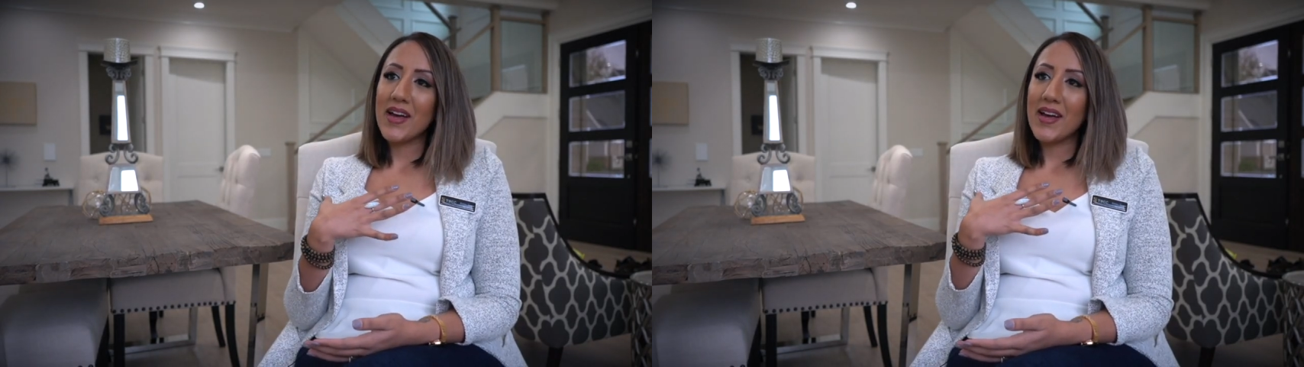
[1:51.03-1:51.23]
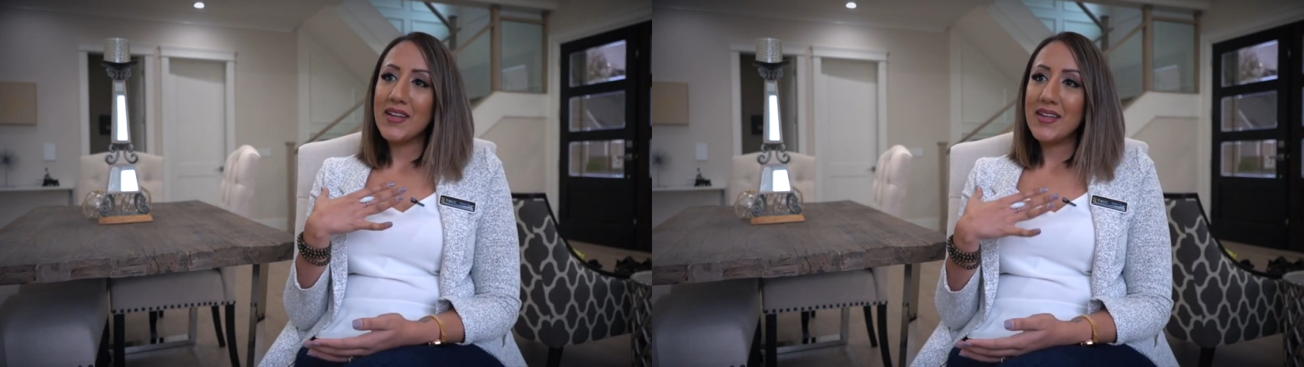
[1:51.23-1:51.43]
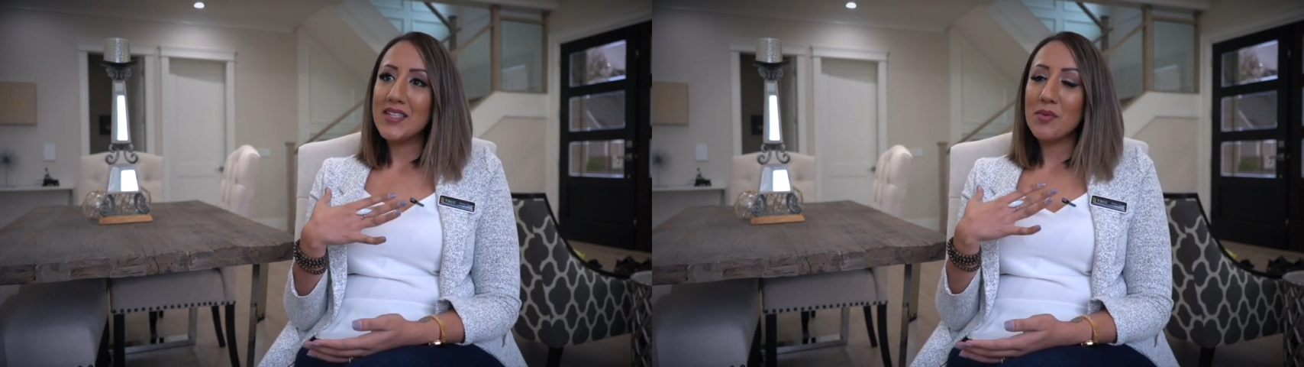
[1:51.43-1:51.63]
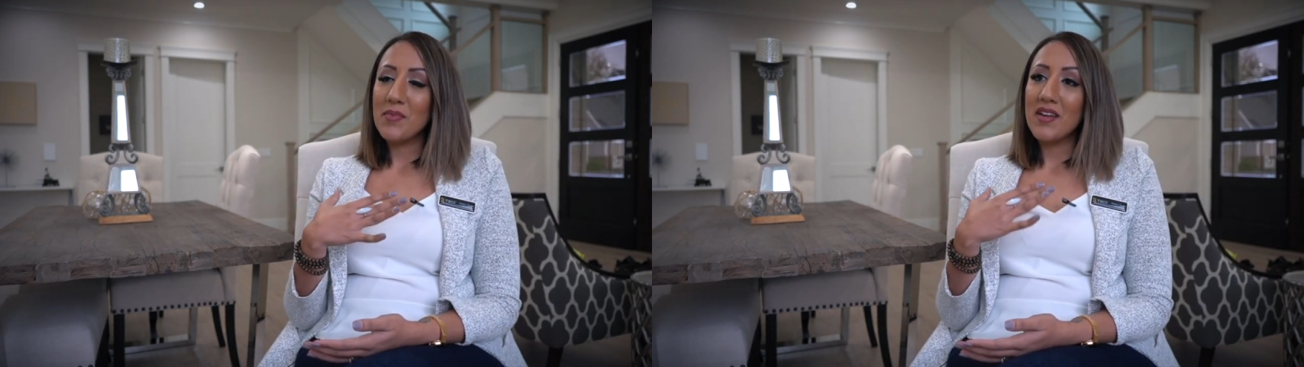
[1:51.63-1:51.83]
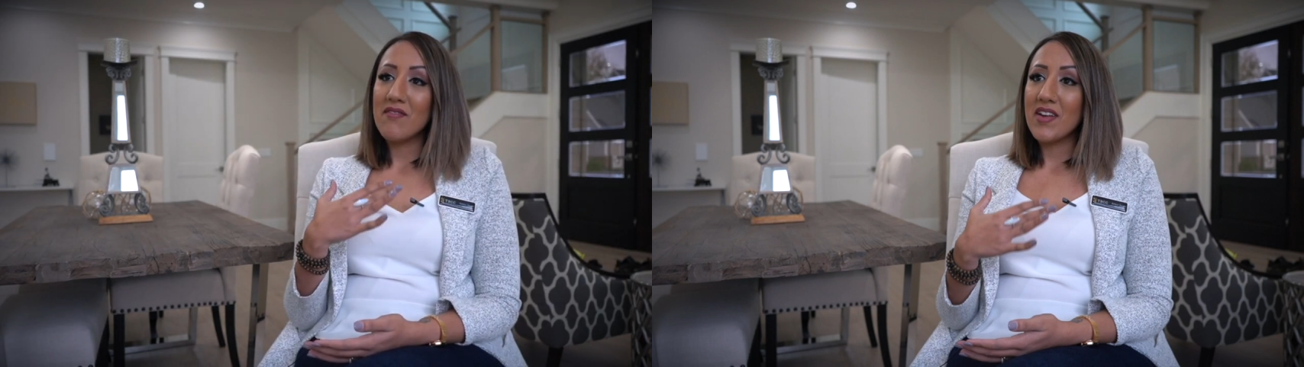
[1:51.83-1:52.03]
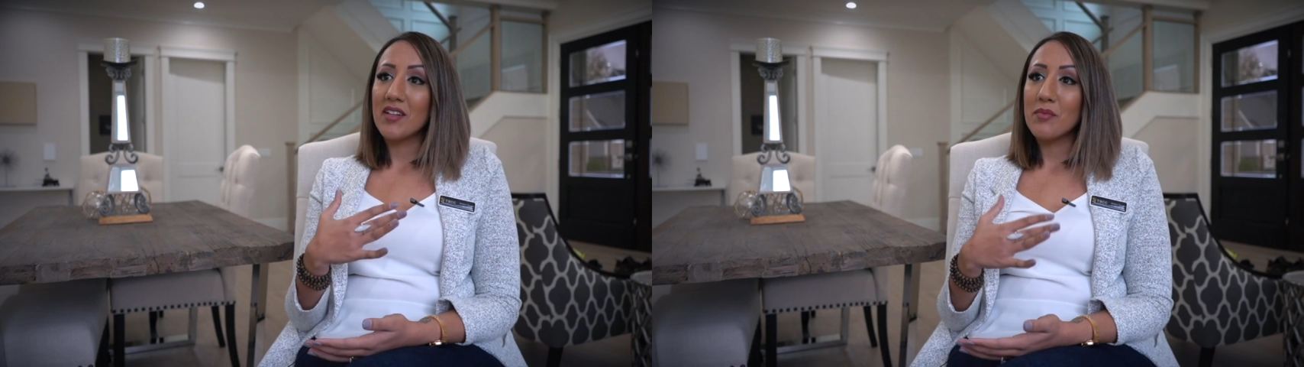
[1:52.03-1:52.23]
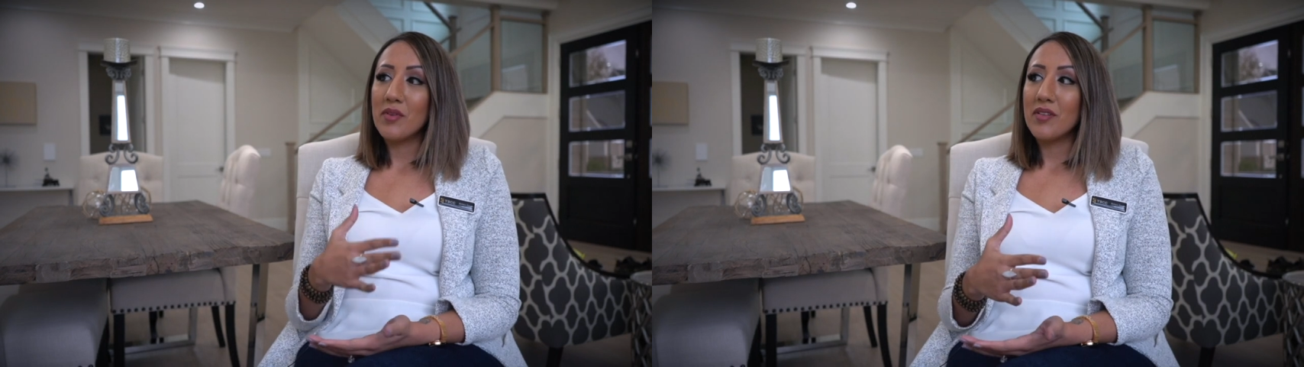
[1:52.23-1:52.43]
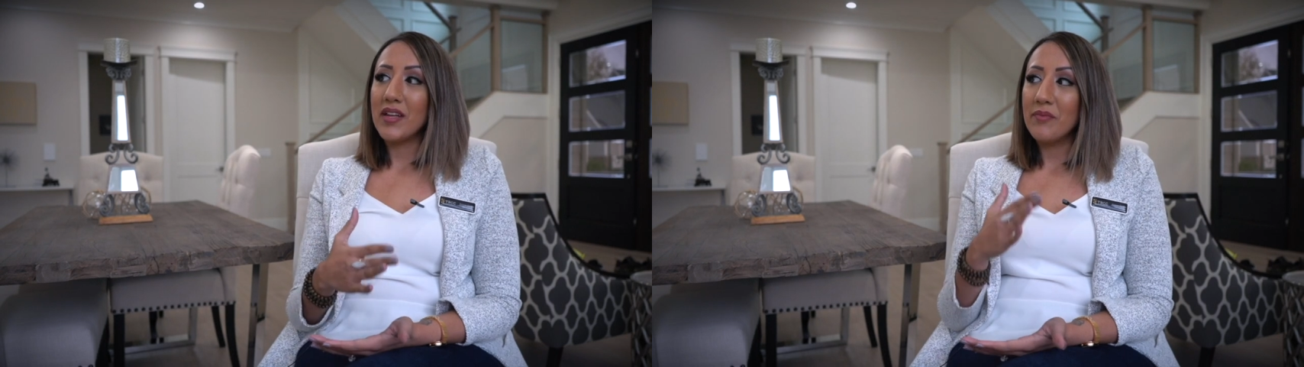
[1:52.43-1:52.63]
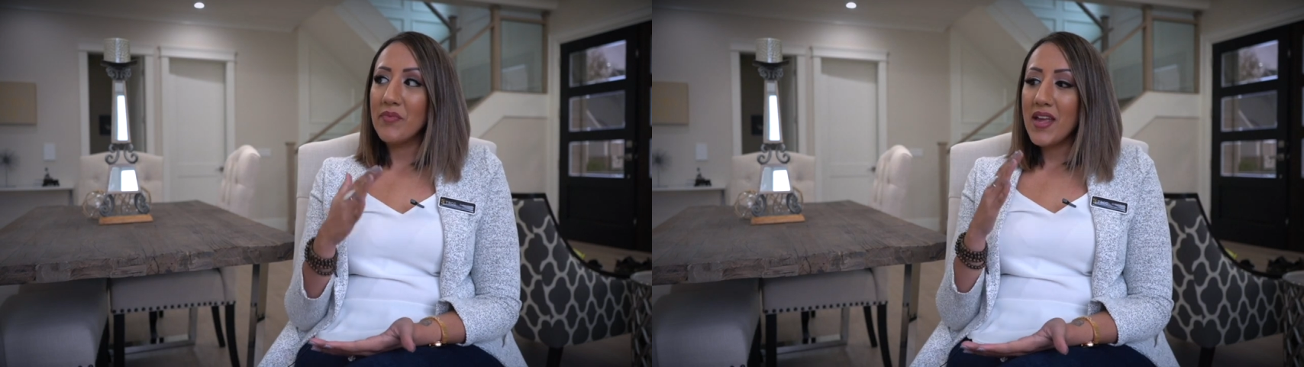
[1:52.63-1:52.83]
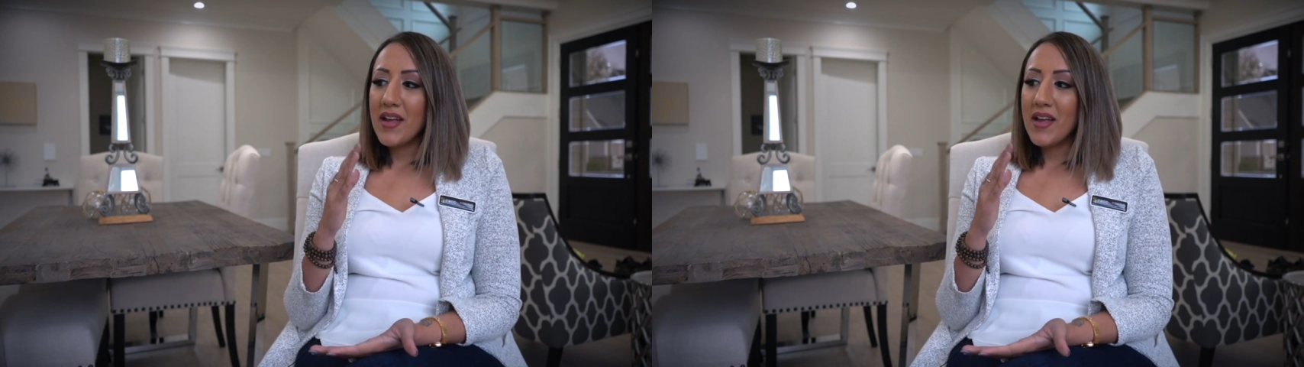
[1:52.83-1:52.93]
okay, I need to be available and